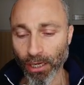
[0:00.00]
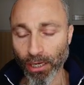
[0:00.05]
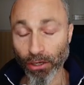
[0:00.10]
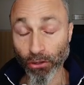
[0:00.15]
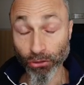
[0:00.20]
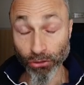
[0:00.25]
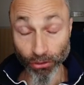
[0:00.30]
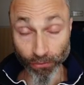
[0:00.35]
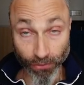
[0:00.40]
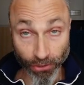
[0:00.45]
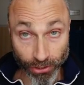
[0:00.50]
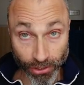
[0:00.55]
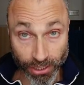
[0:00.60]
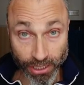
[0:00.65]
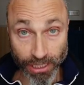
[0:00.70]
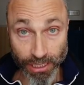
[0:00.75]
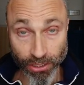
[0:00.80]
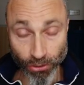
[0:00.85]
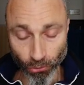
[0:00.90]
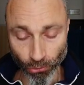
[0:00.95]

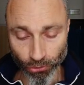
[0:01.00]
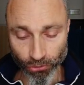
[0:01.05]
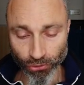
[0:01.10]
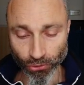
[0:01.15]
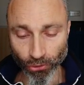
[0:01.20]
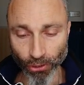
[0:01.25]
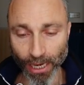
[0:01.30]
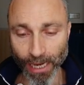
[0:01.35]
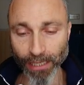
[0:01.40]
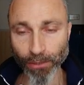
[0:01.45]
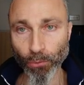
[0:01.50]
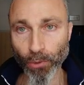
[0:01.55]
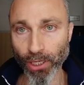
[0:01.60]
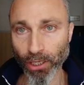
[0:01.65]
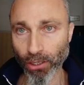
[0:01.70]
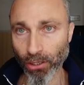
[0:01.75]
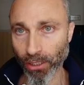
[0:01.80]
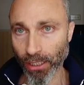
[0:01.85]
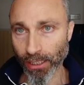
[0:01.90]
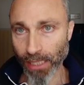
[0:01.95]
controversies also, and we
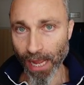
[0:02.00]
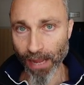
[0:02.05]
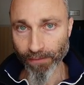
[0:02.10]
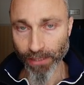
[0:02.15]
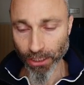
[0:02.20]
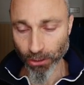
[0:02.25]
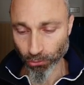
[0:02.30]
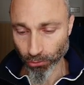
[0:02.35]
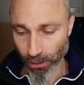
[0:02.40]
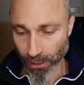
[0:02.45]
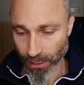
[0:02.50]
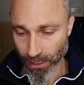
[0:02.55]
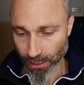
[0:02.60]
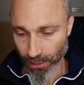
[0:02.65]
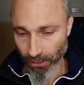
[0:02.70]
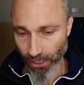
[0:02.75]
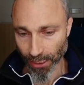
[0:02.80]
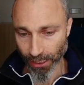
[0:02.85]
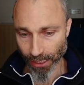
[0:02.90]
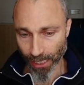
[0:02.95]
are gonna dive into
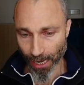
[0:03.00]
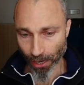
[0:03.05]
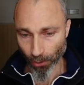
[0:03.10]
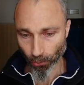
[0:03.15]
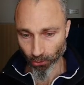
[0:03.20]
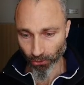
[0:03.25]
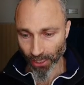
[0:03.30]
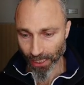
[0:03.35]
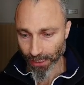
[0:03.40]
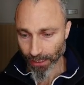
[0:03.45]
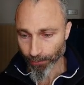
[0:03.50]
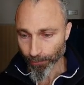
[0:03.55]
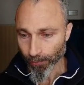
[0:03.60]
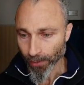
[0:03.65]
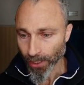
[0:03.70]
this right now, right?